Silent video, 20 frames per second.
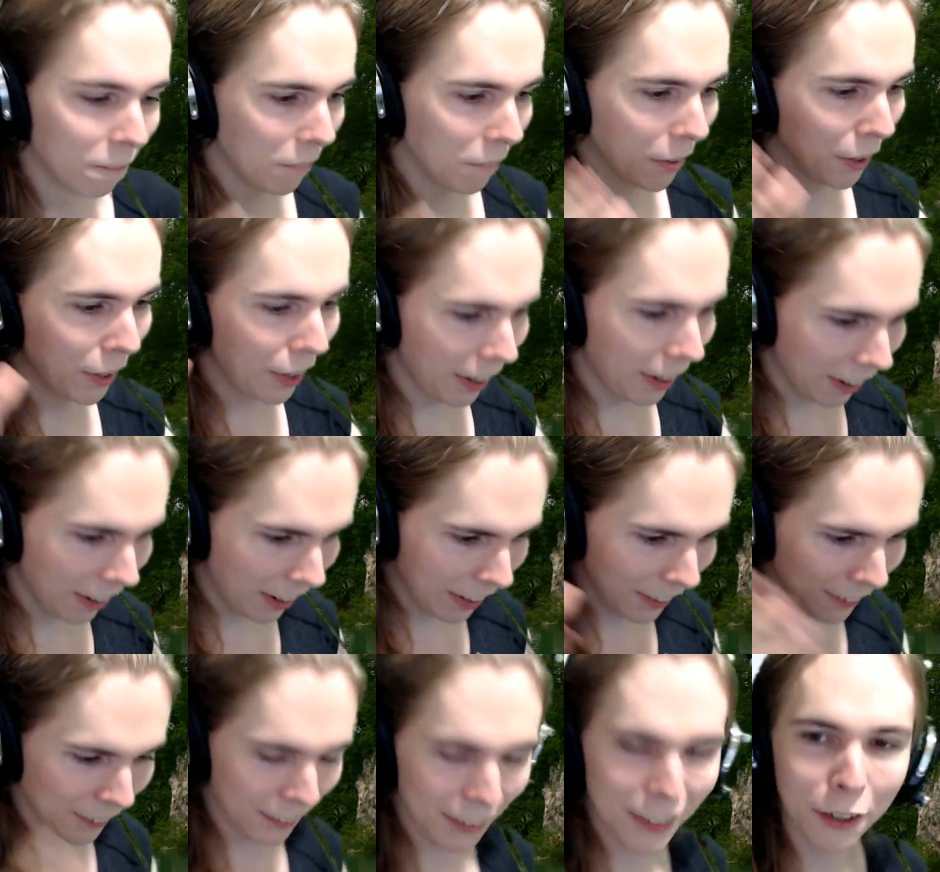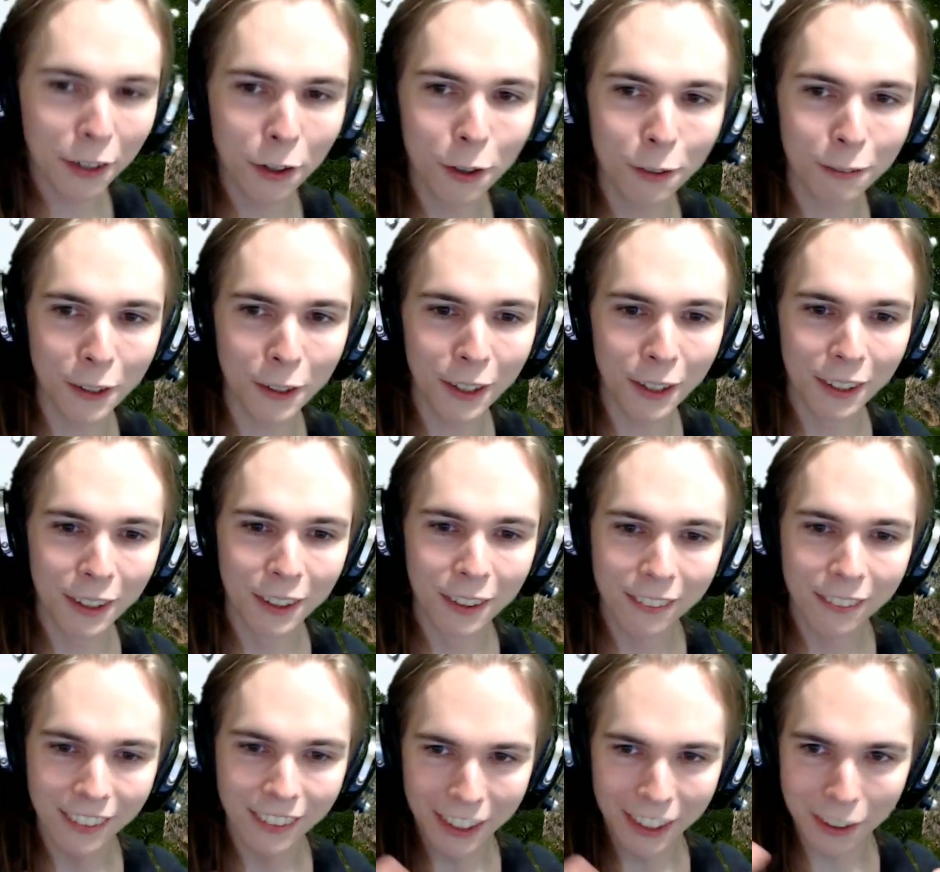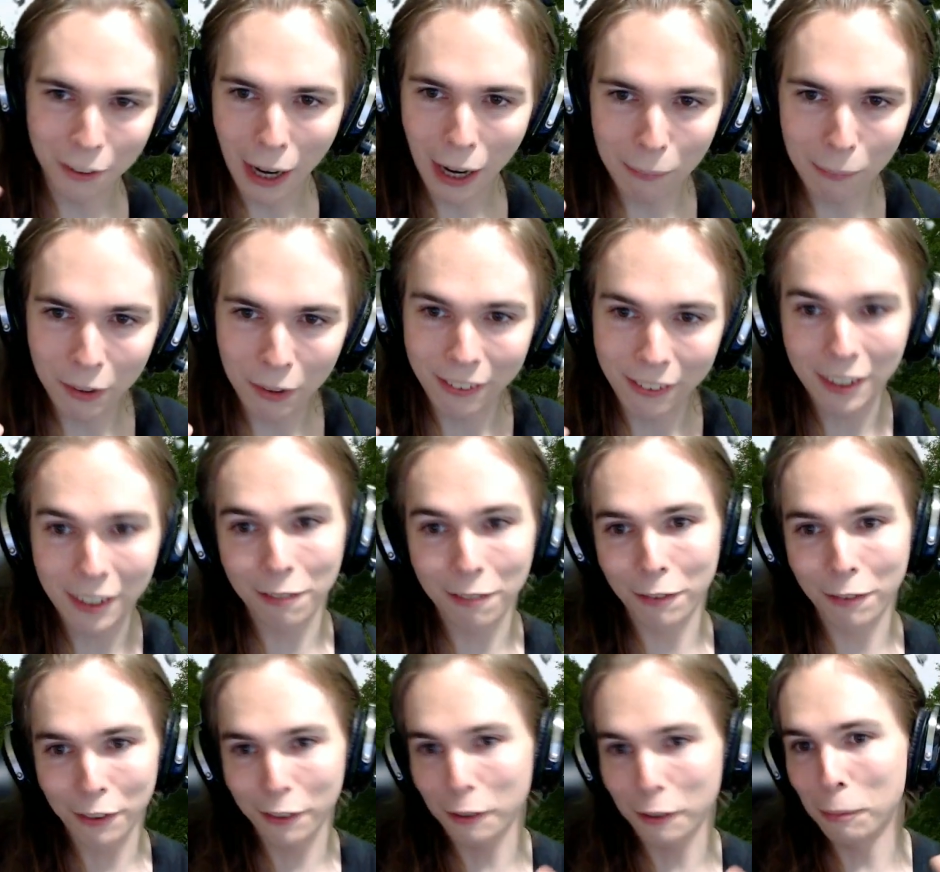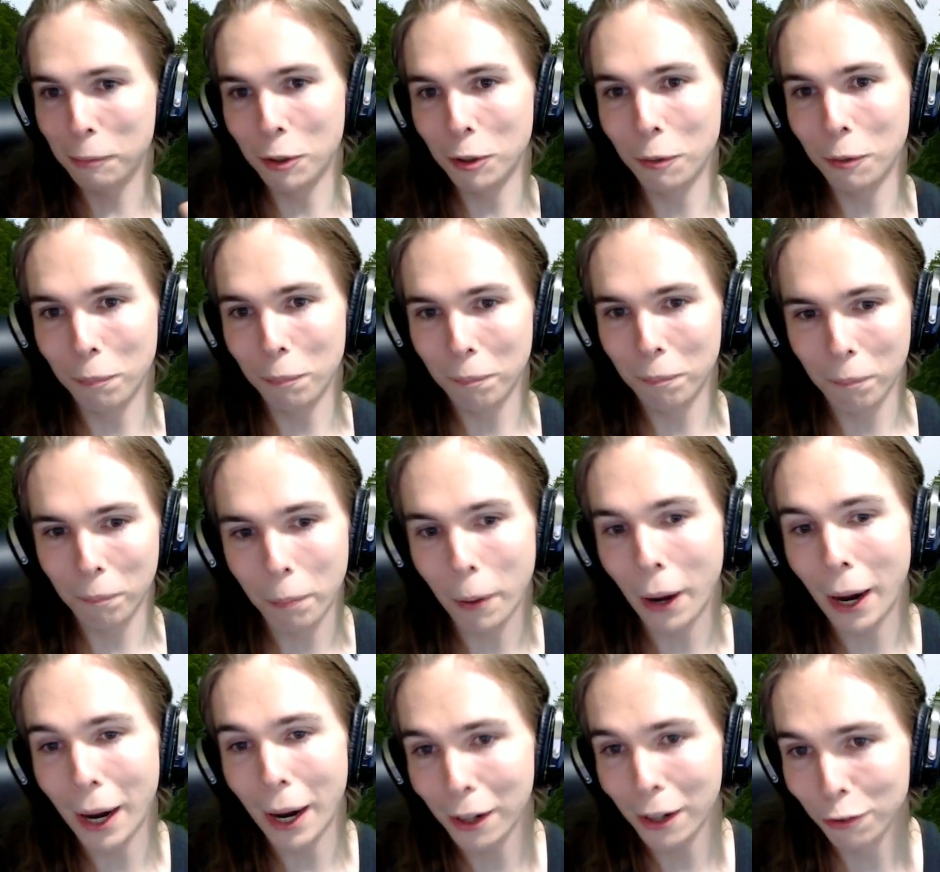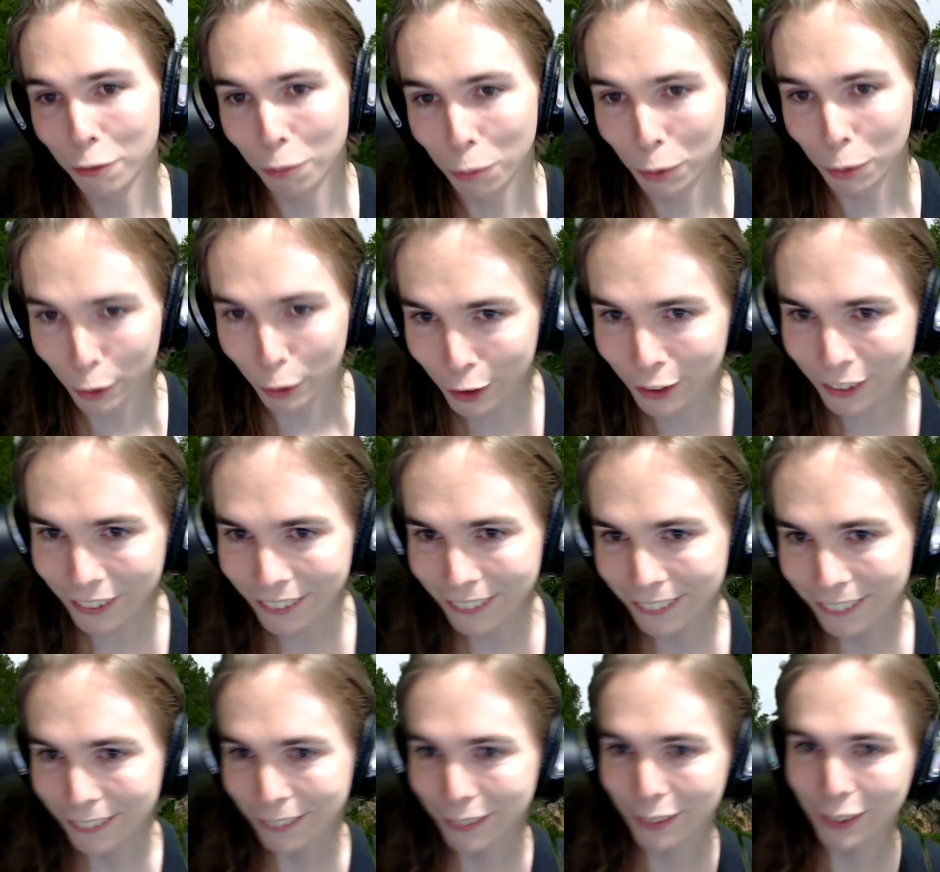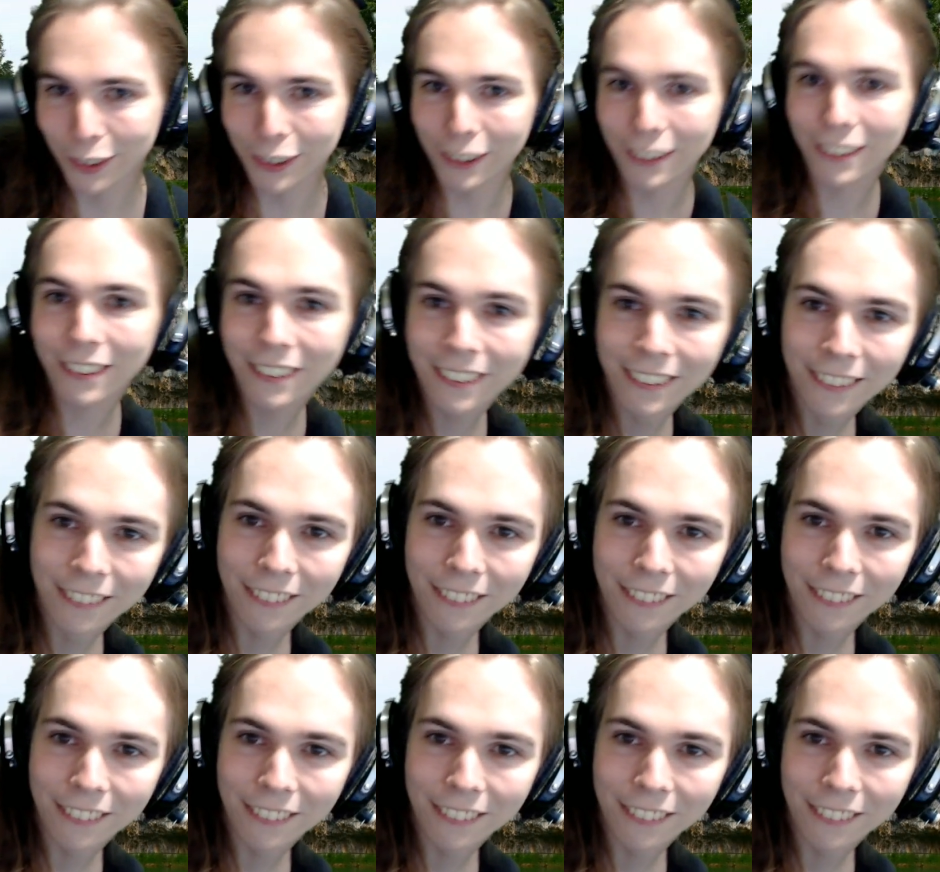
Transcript: And I lean over to like grab this invisible pile of wood, you know,